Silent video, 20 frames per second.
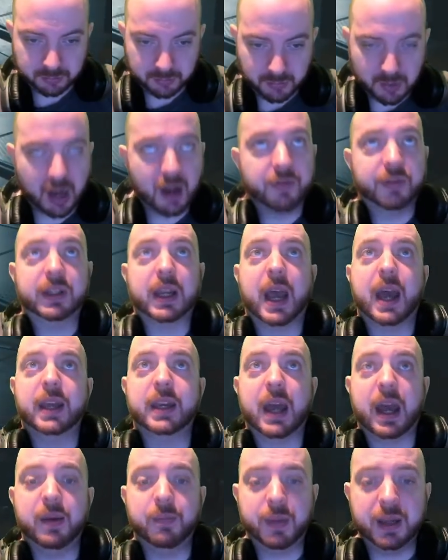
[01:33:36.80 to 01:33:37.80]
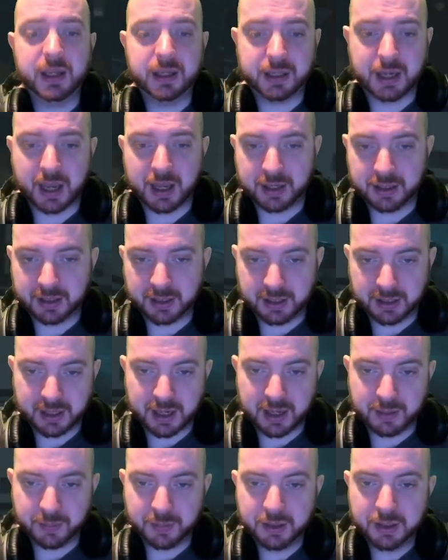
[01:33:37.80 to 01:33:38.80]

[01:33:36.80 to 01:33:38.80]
I've scanned and been scanned in game.